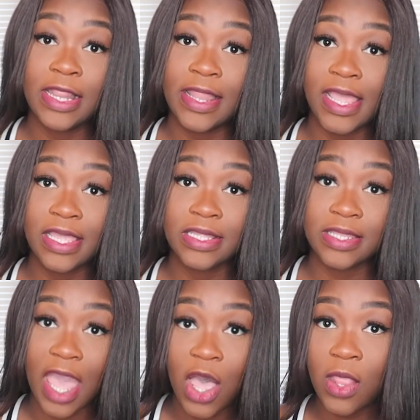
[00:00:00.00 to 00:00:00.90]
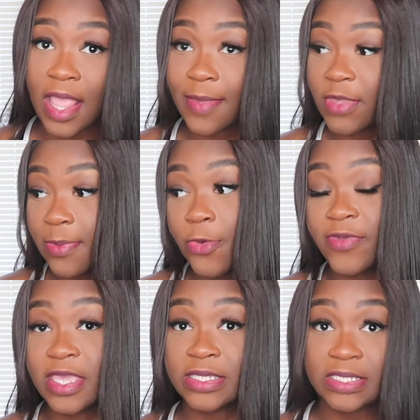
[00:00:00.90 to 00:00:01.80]
Like, now, like, me
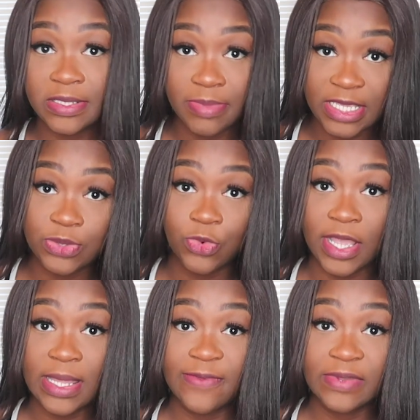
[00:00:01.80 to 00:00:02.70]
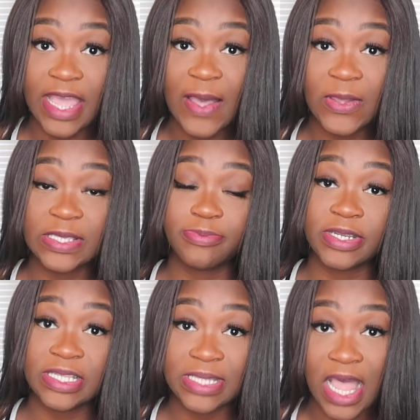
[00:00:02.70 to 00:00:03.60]
moving into the place where I live now is
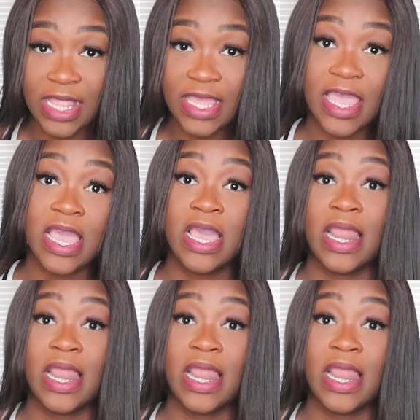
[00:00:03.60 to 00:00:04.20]
pretty solid.